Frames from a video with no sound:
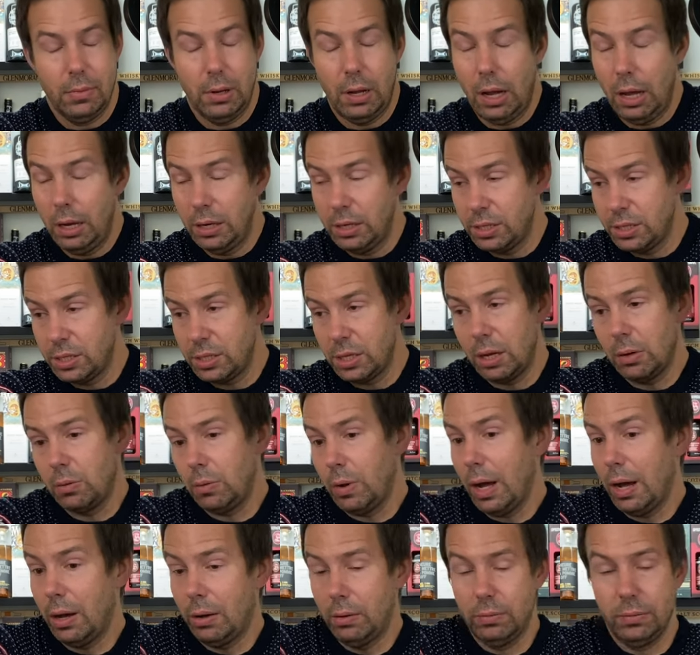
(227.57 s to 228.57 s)
I just thought,
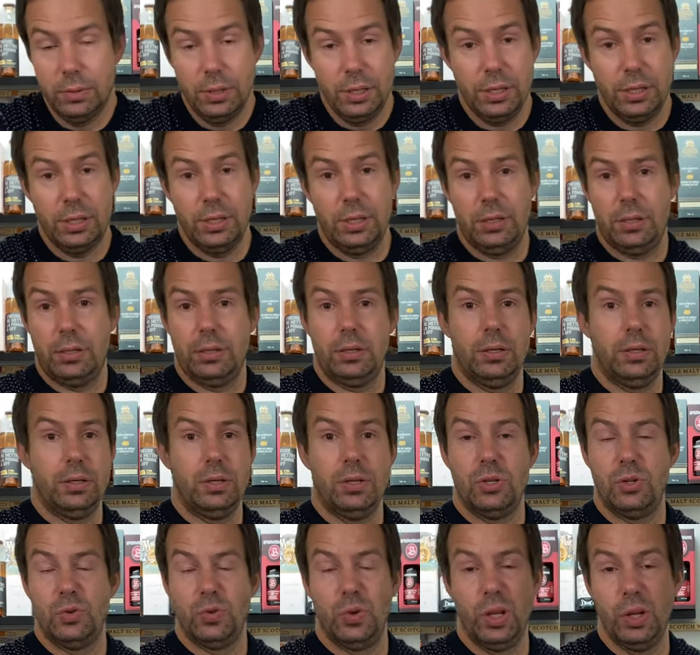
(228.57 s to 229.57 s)
wow, this
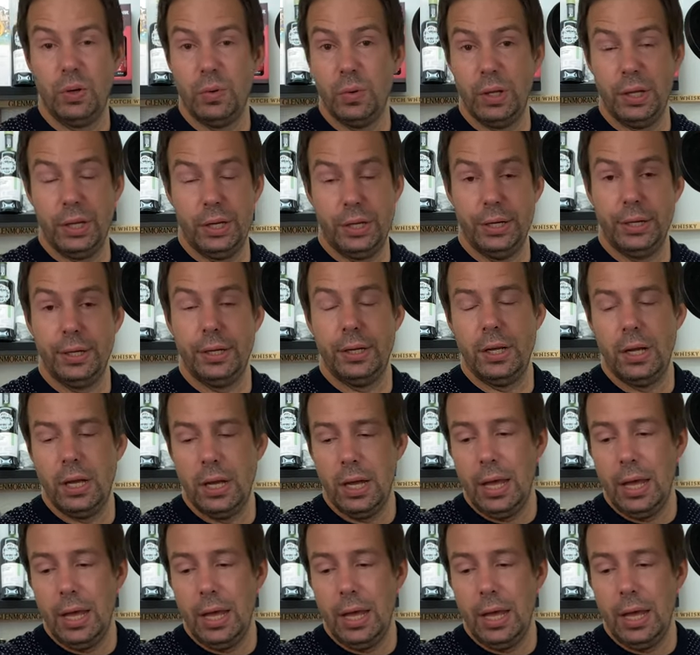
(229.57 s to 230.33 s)
is really, really good.